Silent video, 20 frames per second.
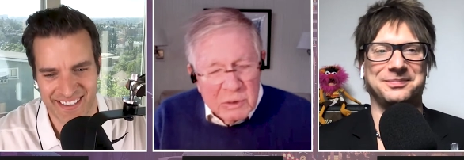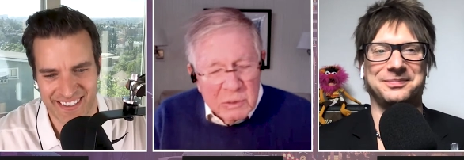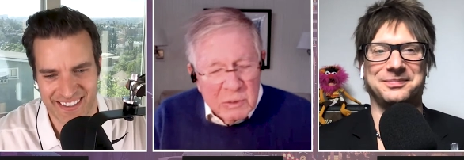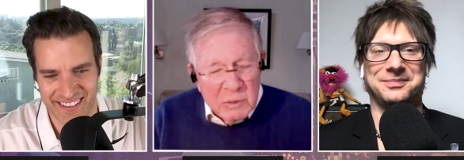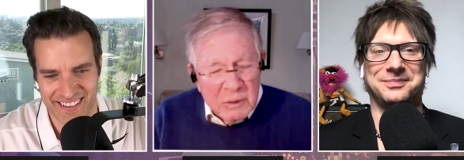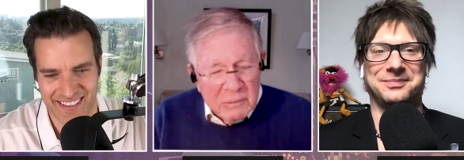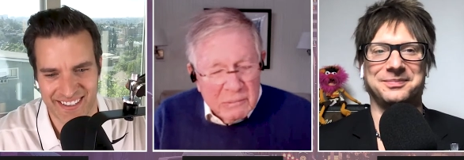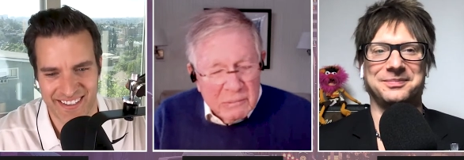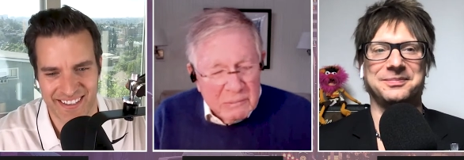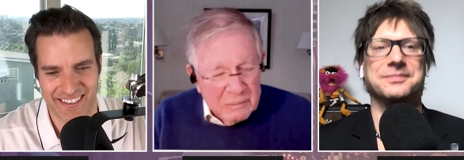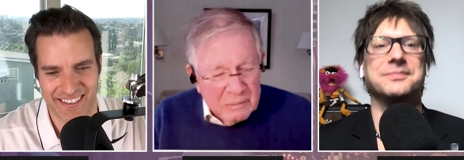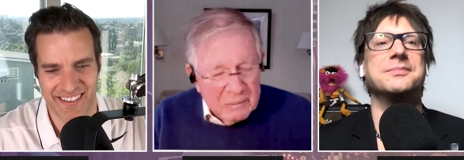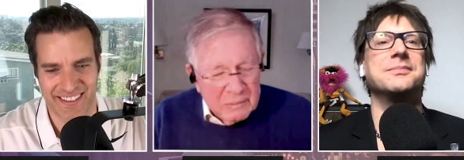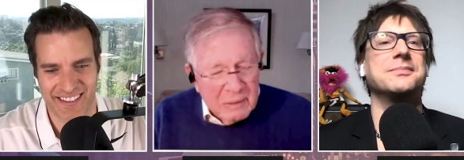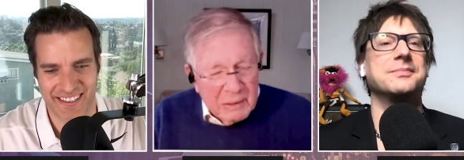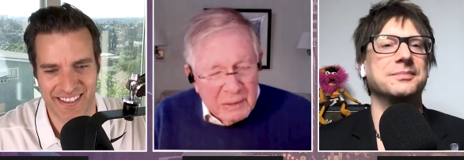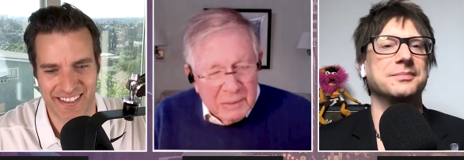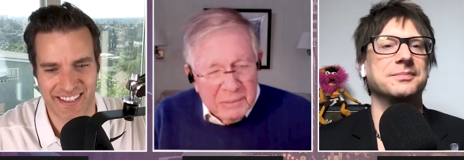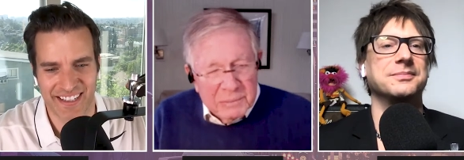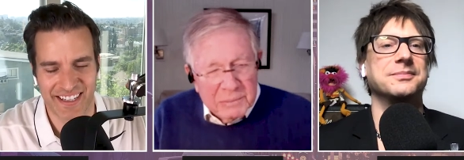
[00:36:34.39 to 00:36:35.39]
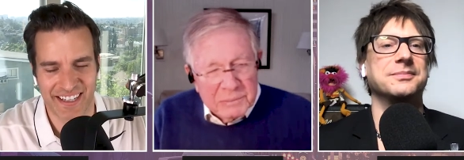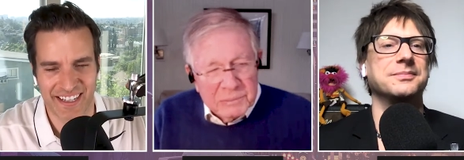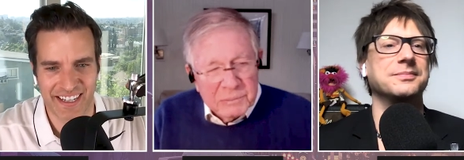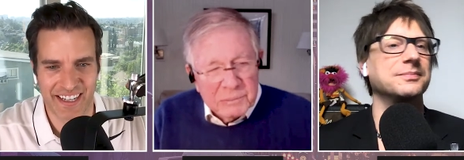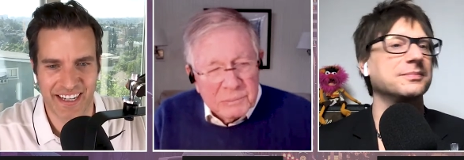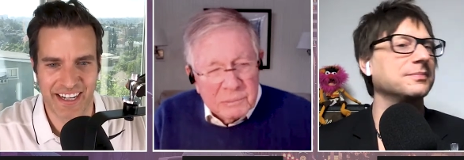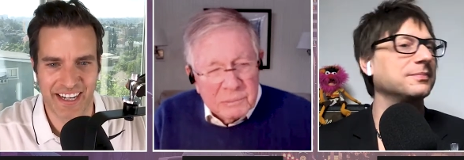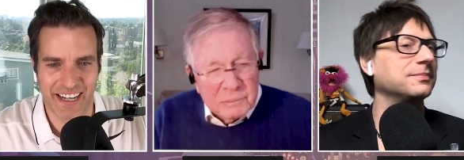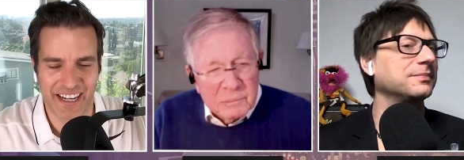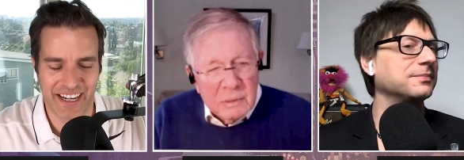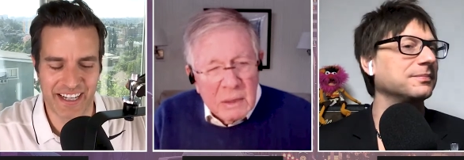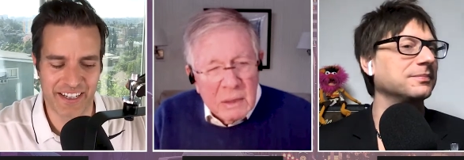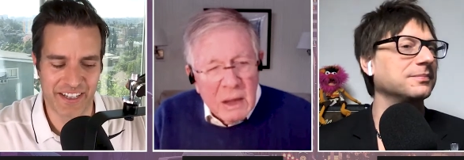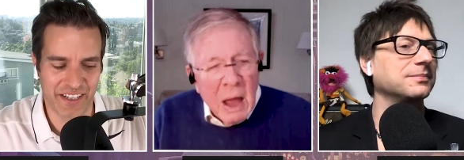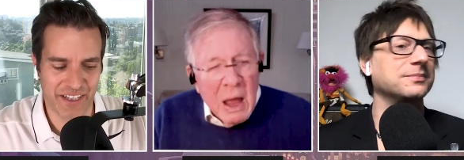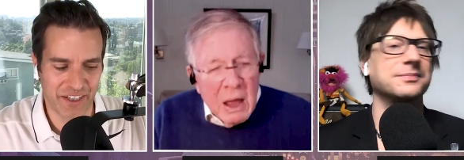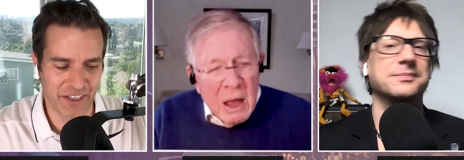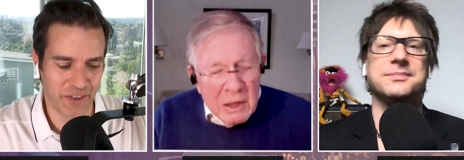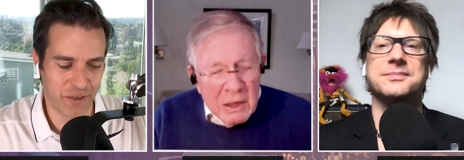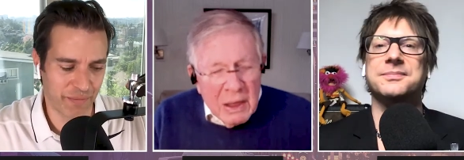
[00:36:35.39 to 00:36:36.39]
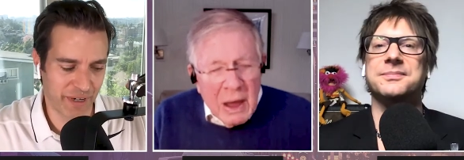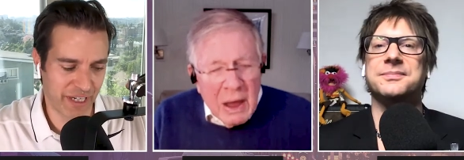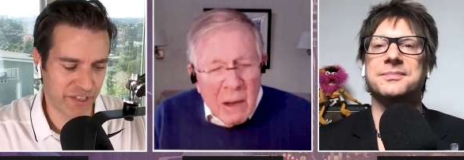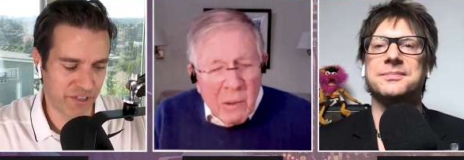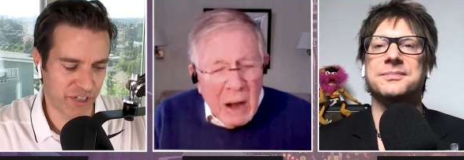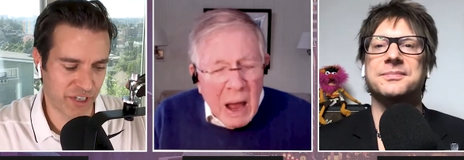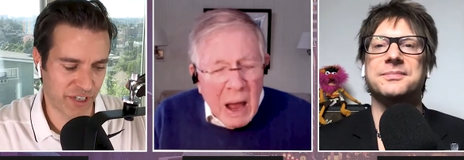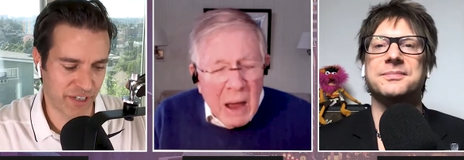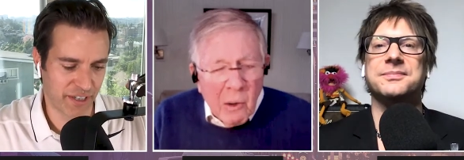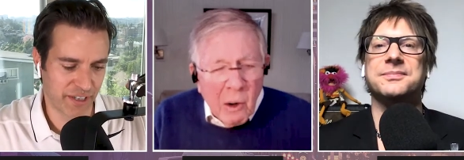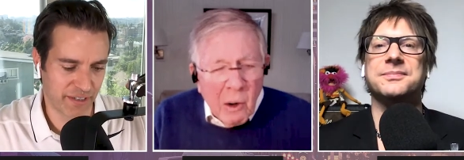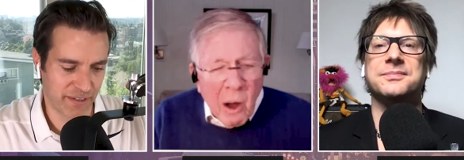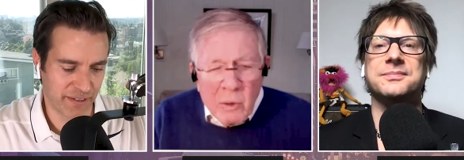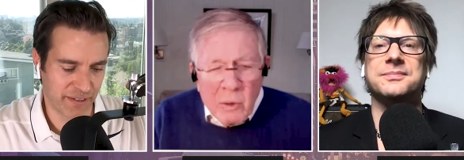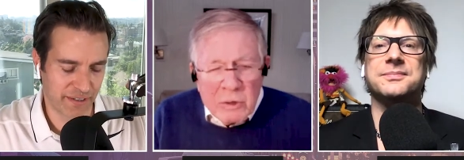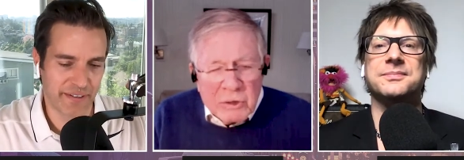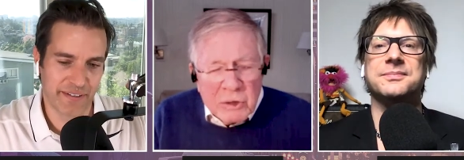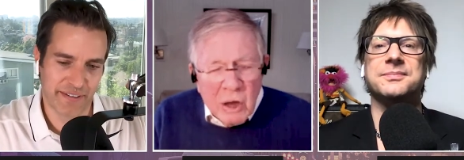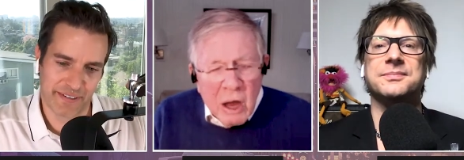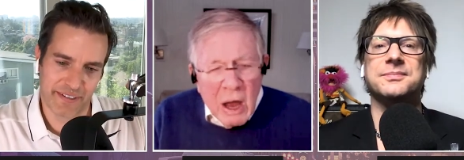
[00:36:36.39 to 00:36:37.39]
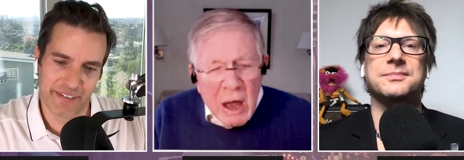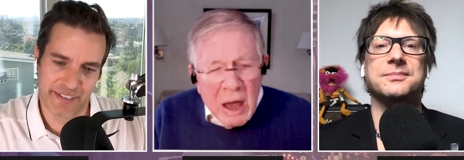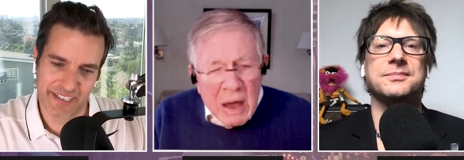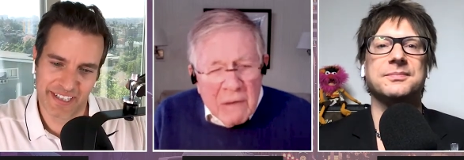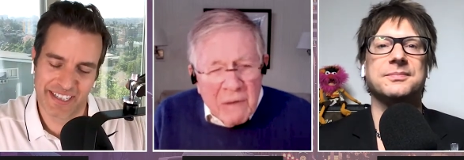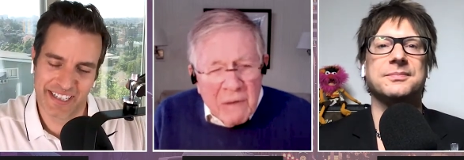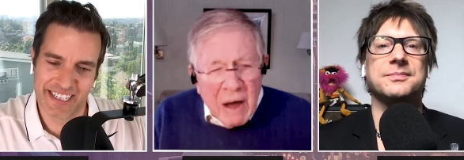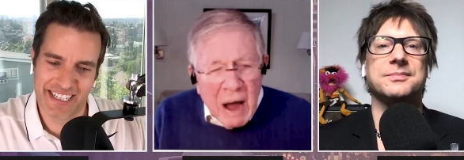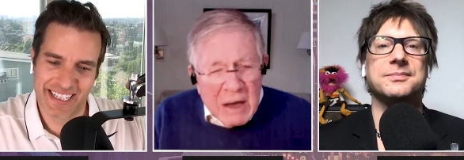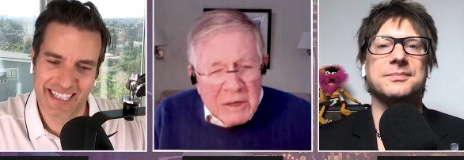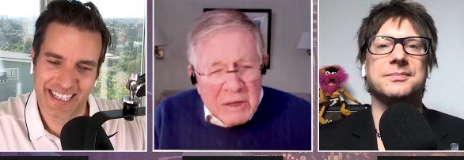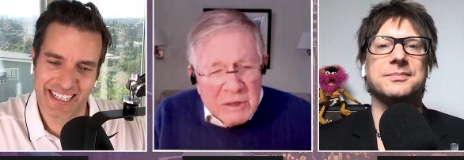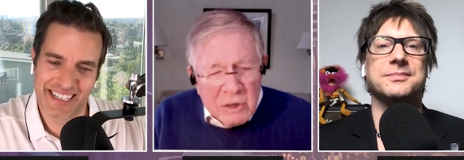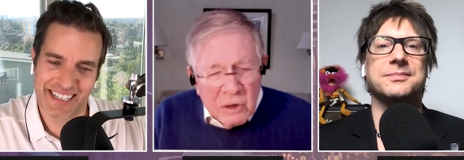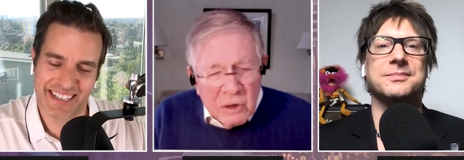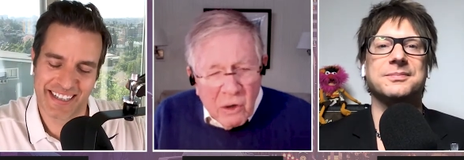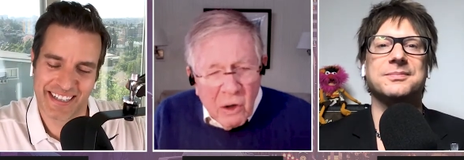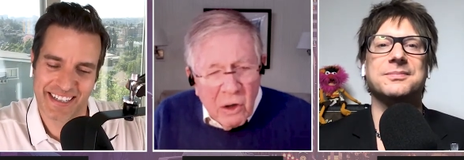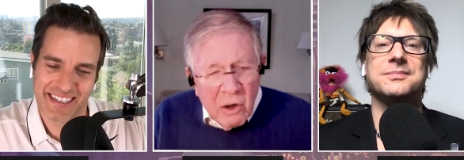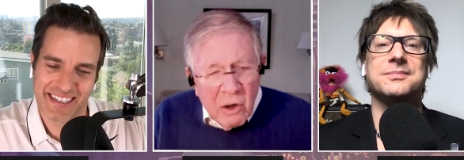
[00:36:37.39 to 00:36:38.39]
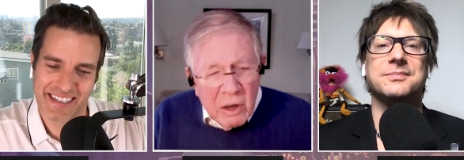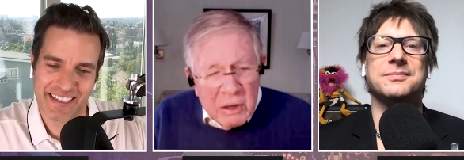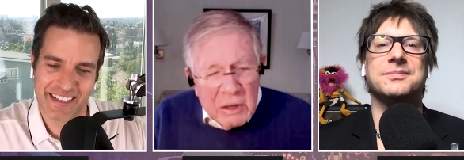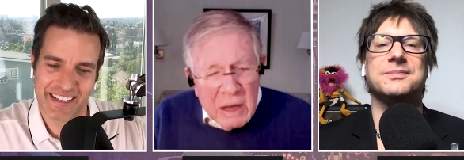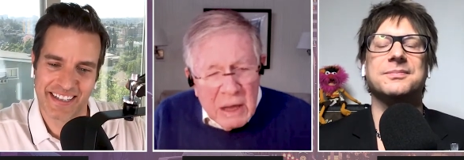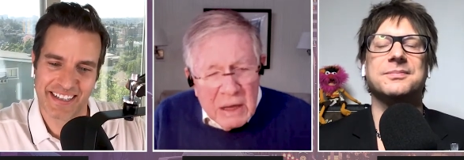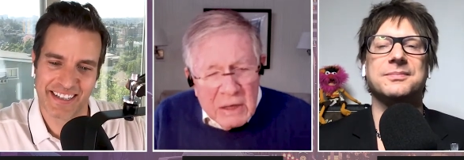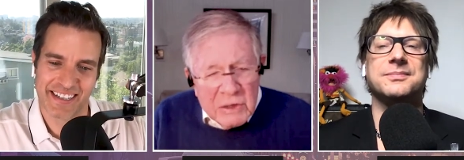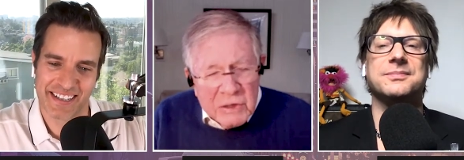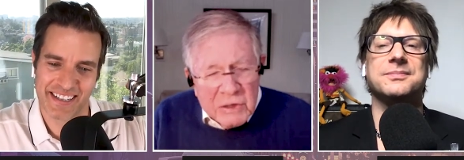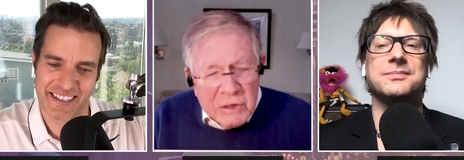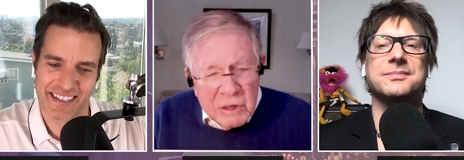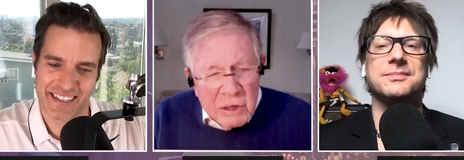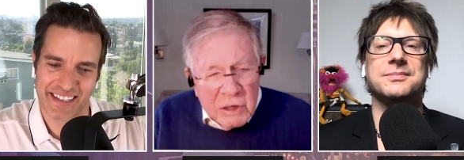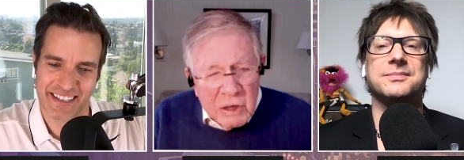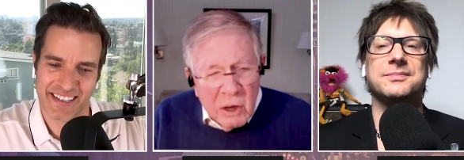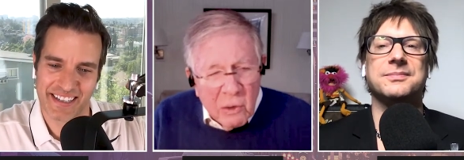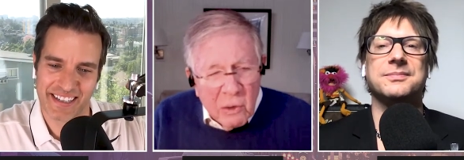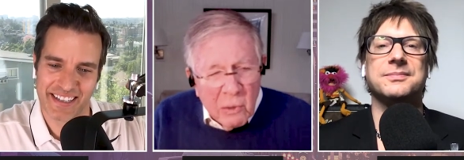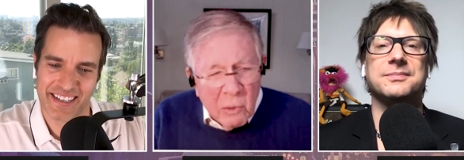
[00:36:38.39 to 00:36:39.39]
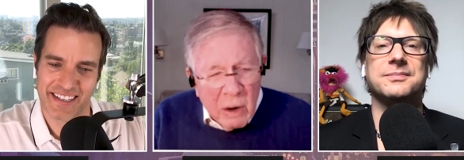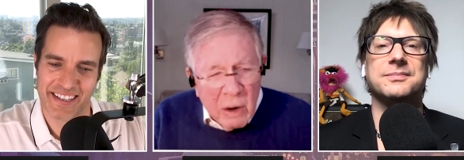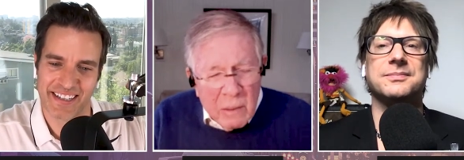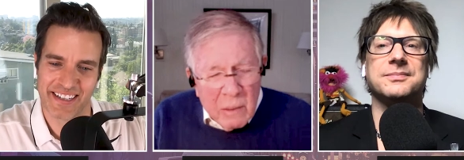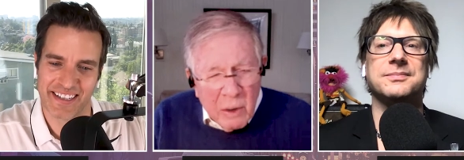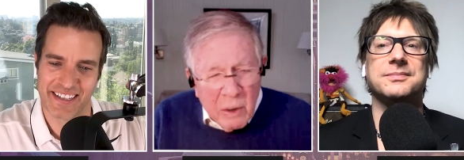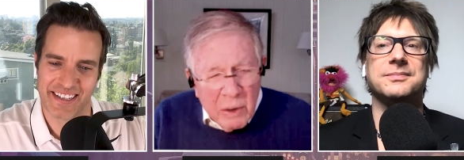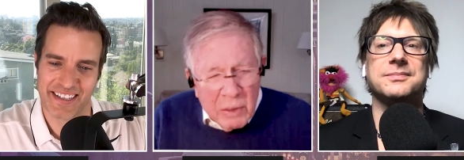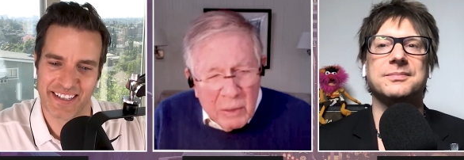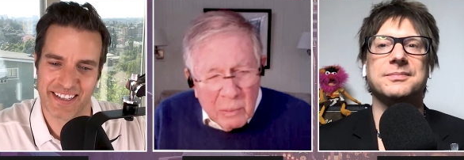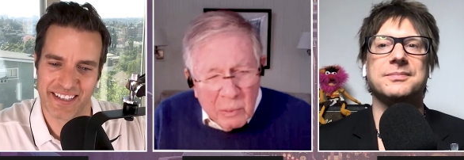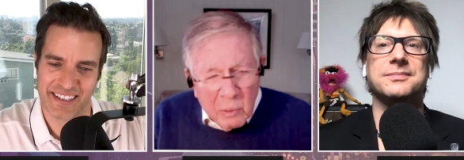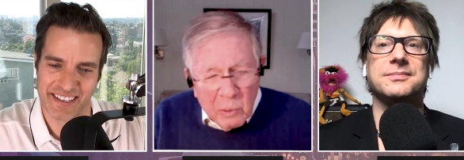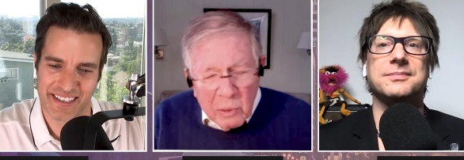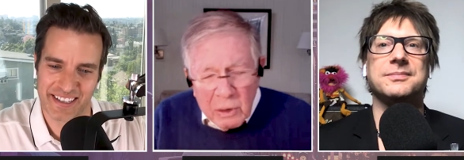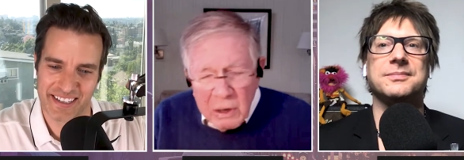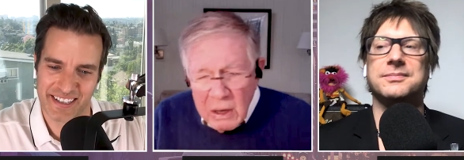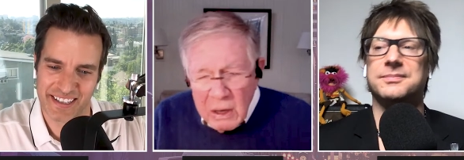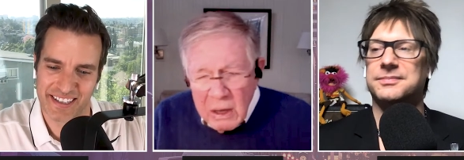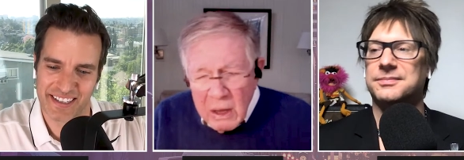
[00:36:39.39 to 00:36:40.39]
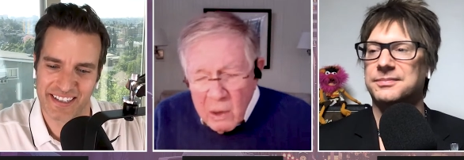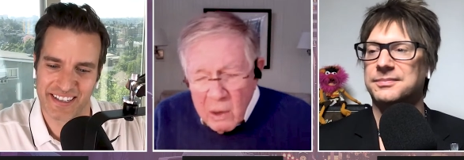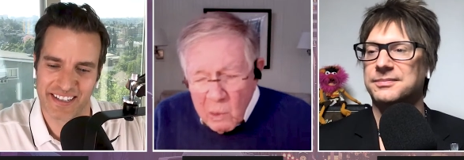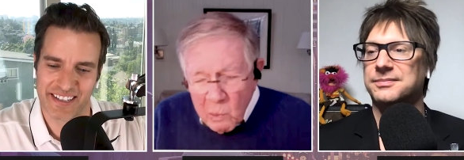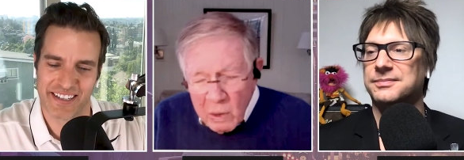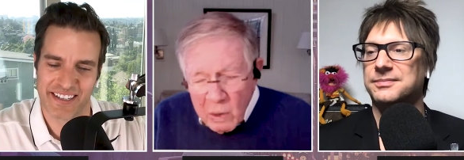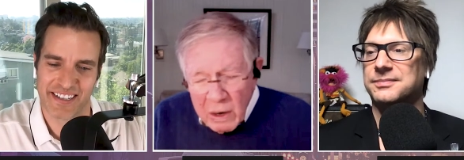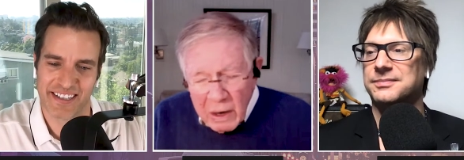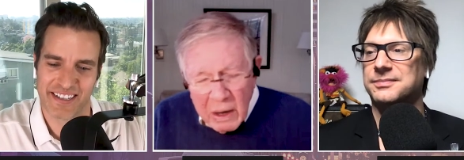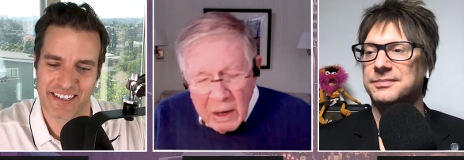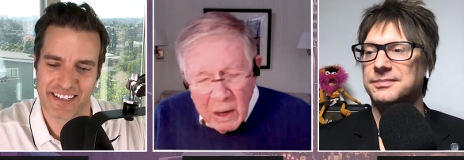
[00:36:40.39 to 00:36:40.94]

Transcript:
Speaker 1: to me. And you mentioned and I I always advise any CEO where I'm on the board, when a